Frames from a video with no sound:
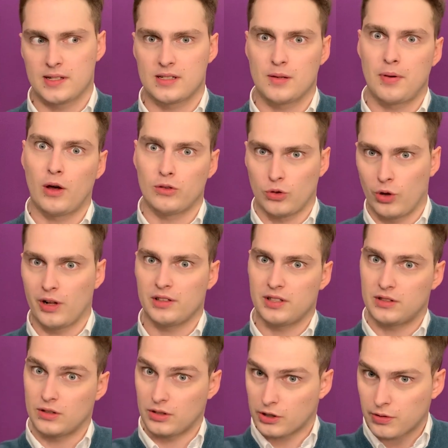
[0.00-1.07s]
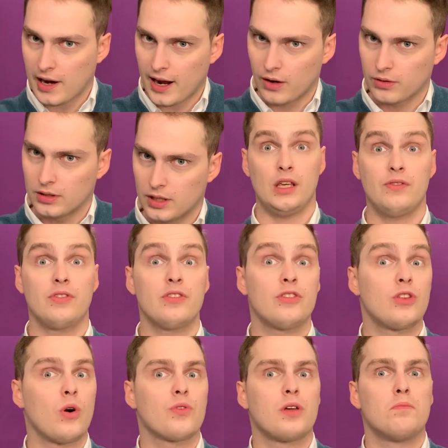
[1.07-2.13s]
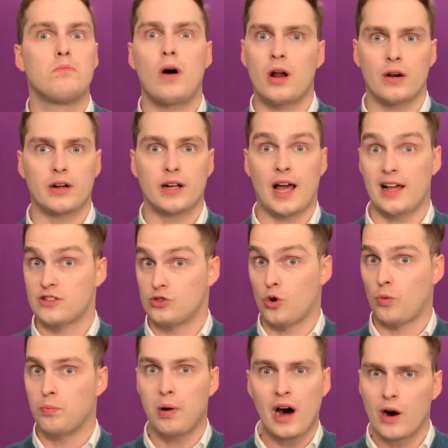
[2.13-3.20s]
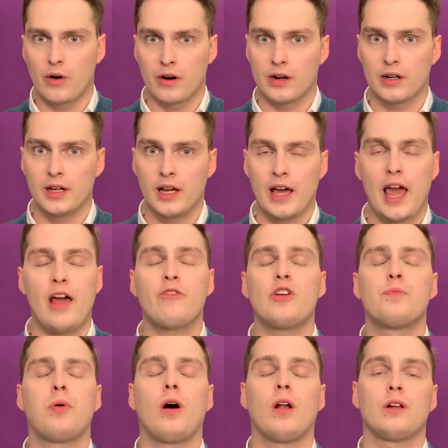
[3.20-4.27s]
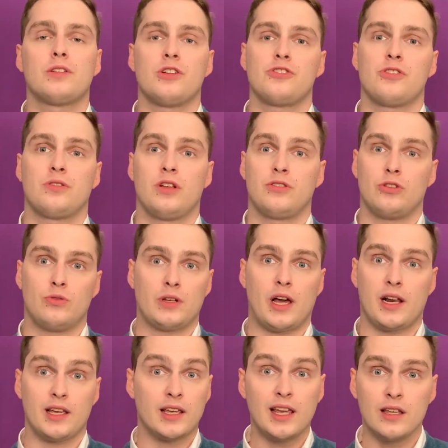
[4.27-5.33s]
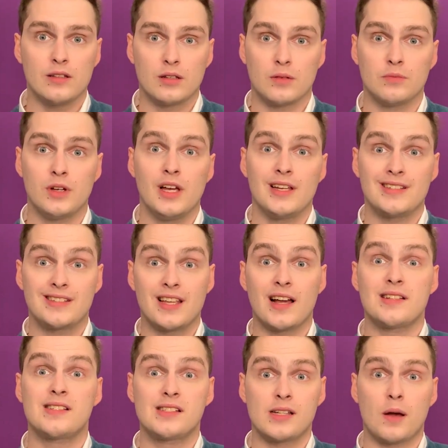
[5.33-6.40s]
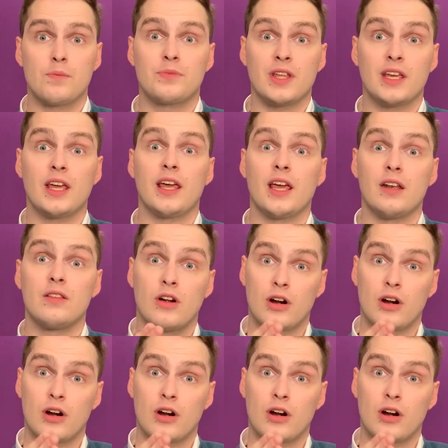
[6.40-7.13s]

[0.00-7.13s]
it's about loyalty to the crown. Even though the monarch has no power, every politician in the United Kingdom does something in